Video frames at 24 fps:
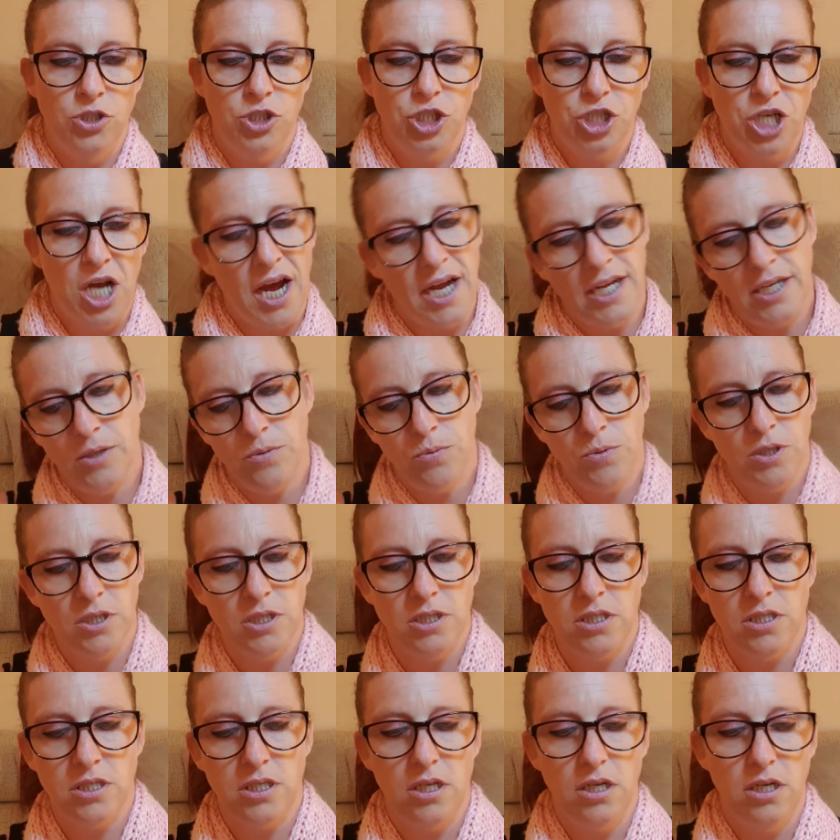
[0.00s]
Jade
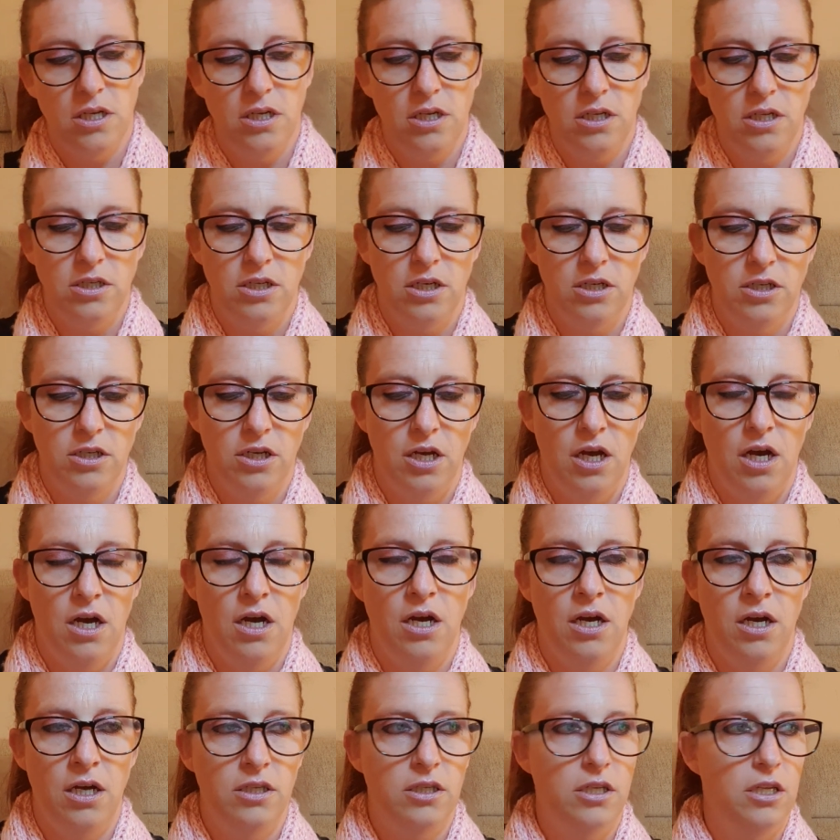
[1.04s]
was,
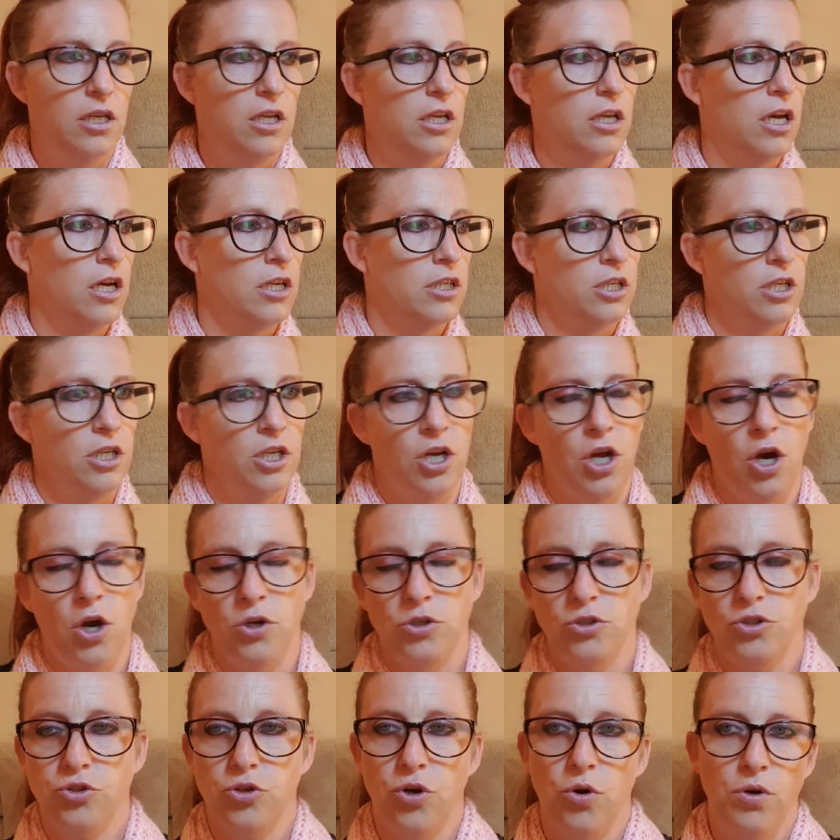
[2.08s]
trying
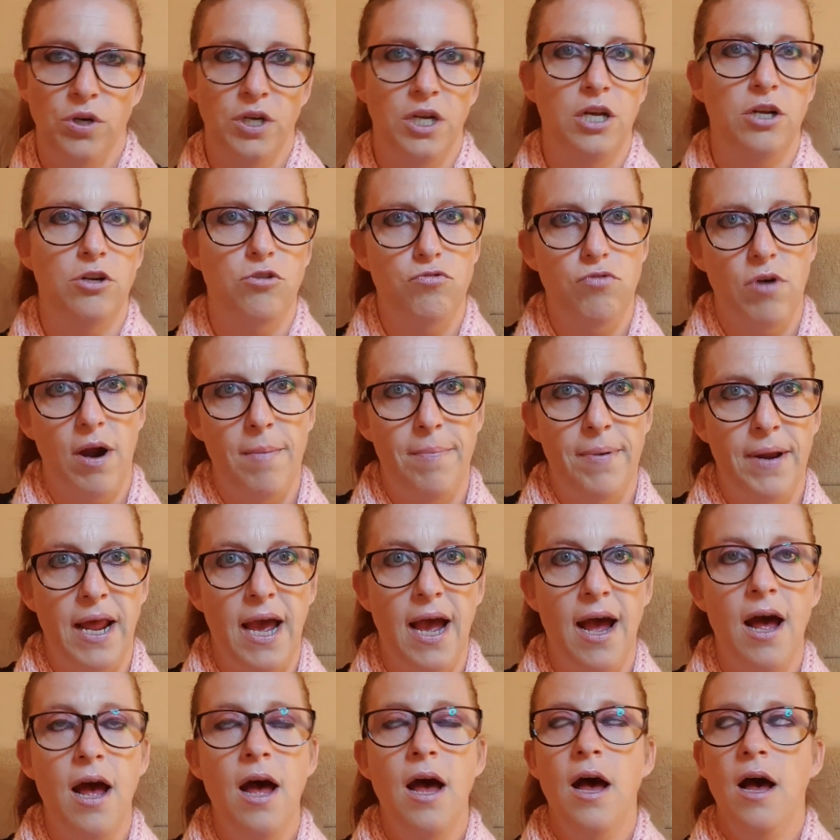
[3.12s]
to grab at
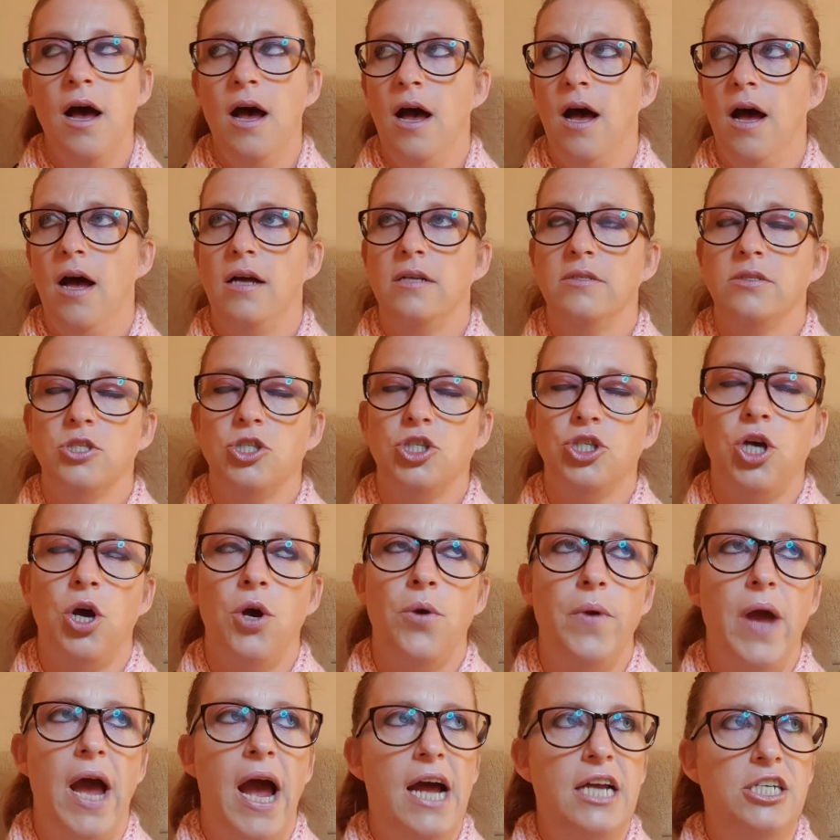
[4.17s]
her. And
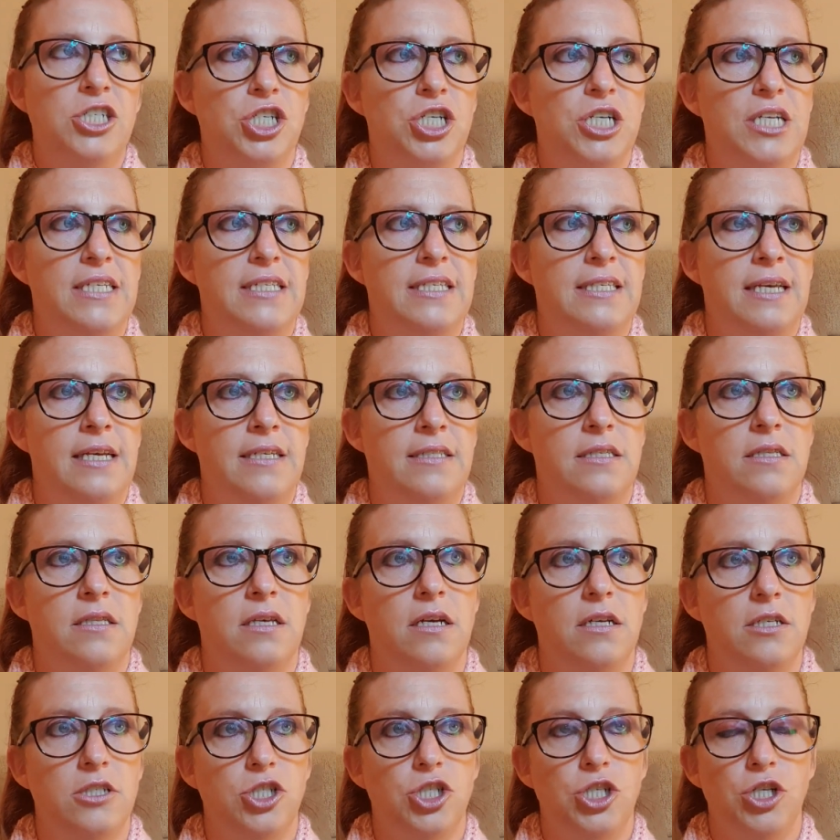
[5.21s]
so Ashley says
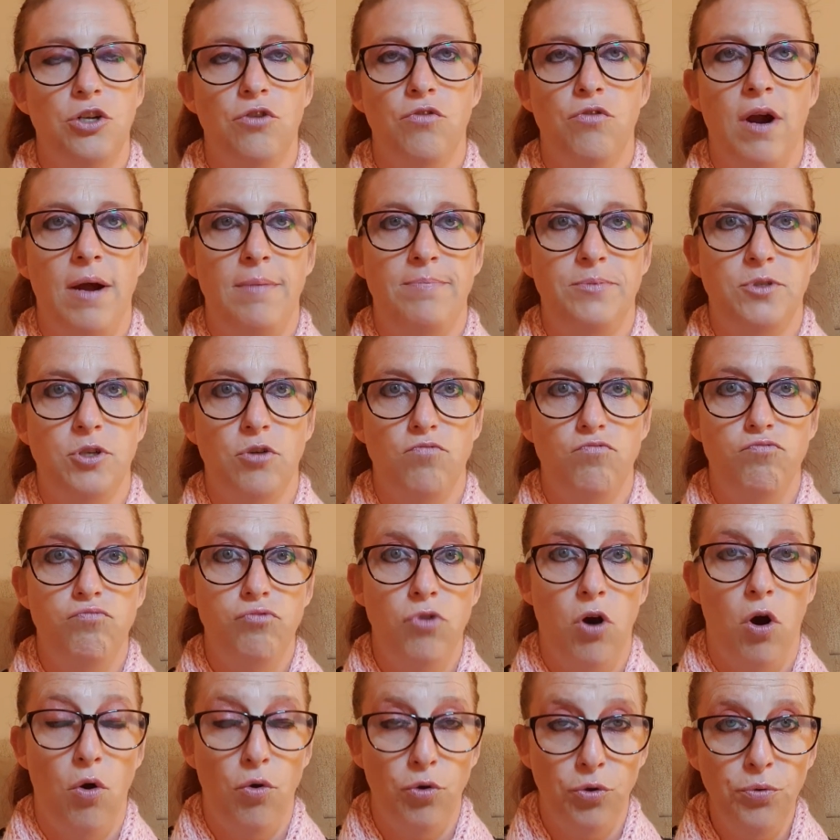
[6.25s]
that she grabbed a
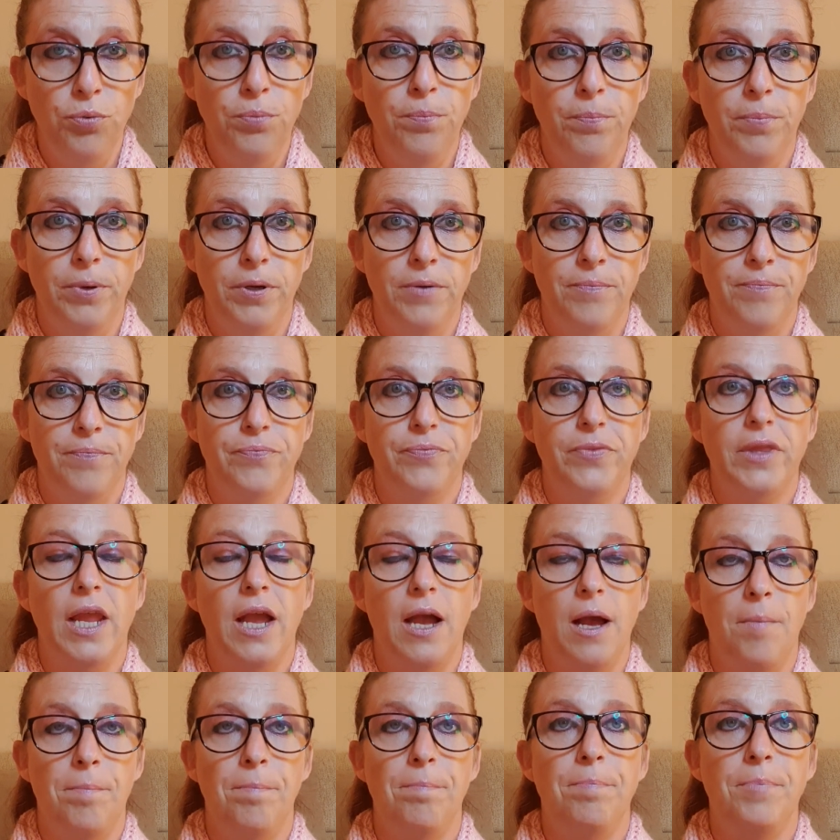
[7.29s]
rope
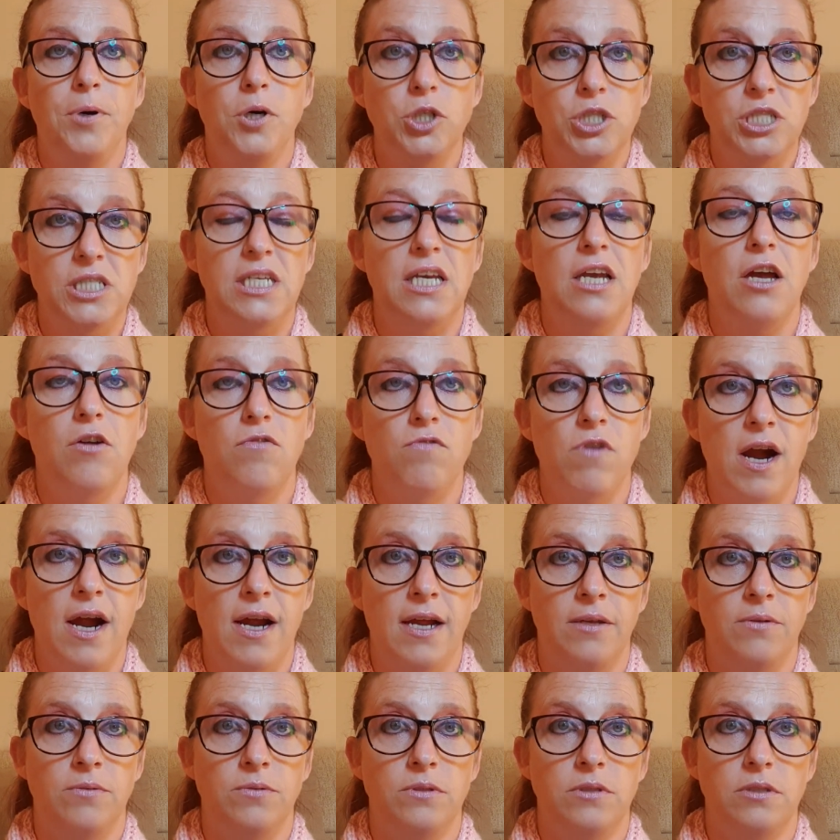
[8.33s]
and put it
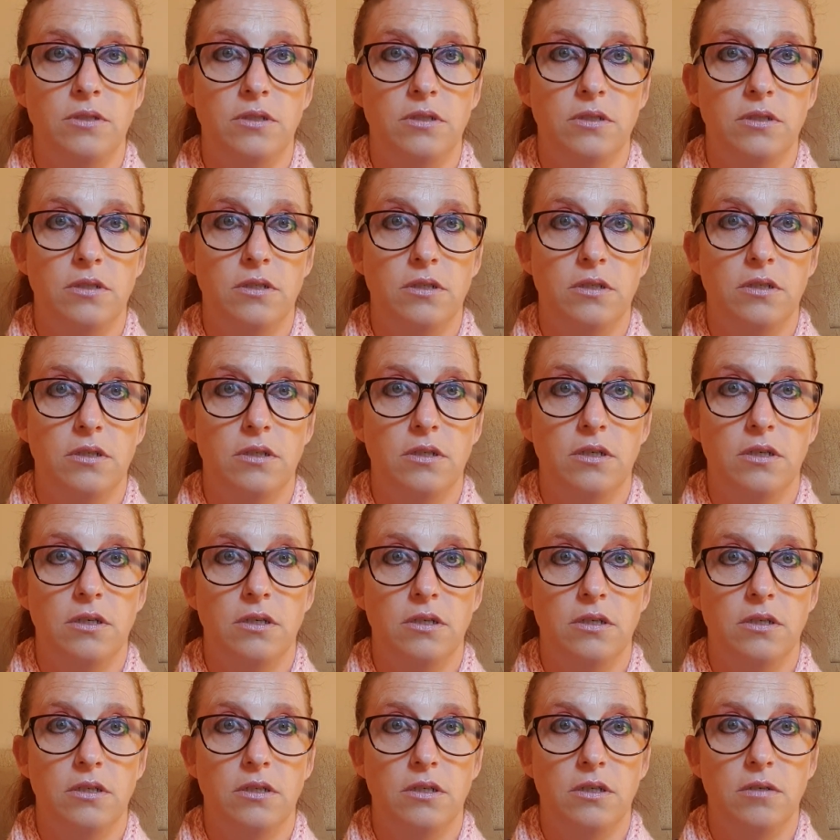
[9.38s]
around
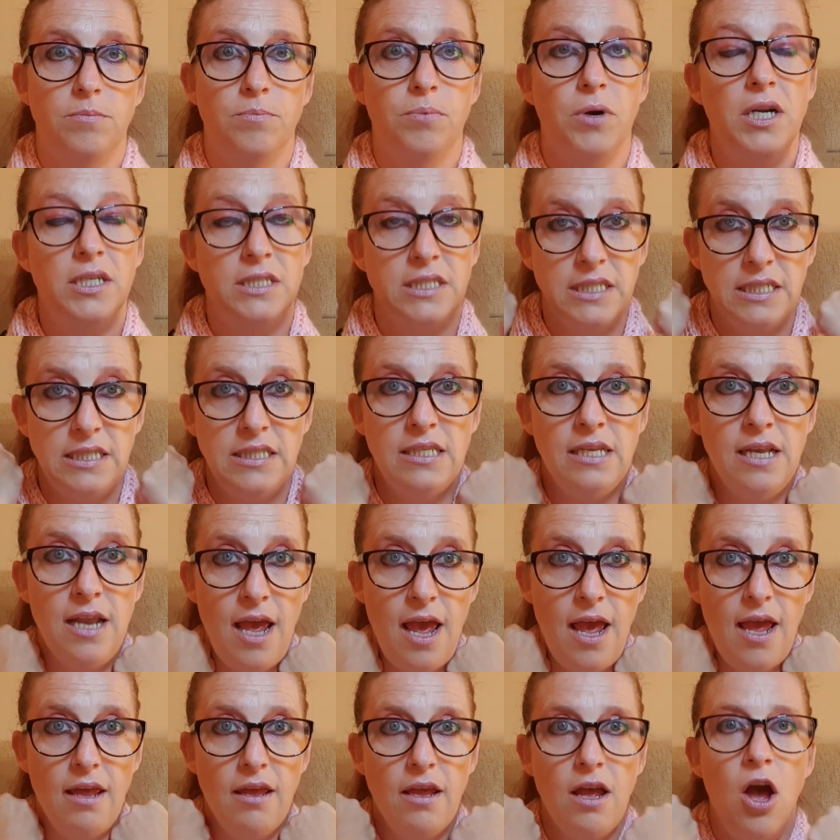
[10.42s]
Brandy's
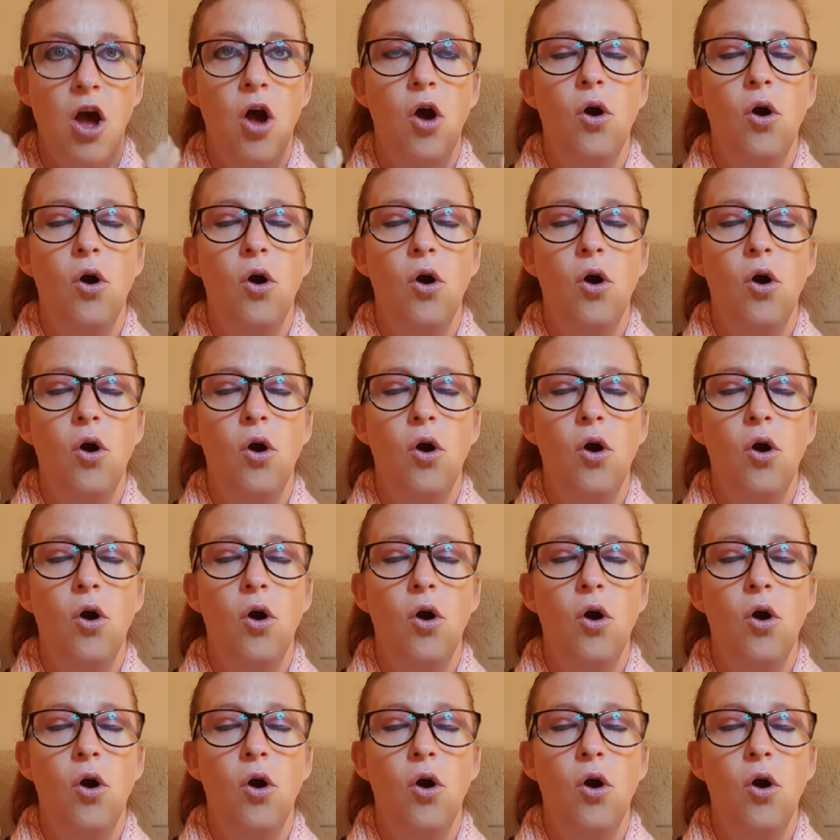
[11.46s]
neck,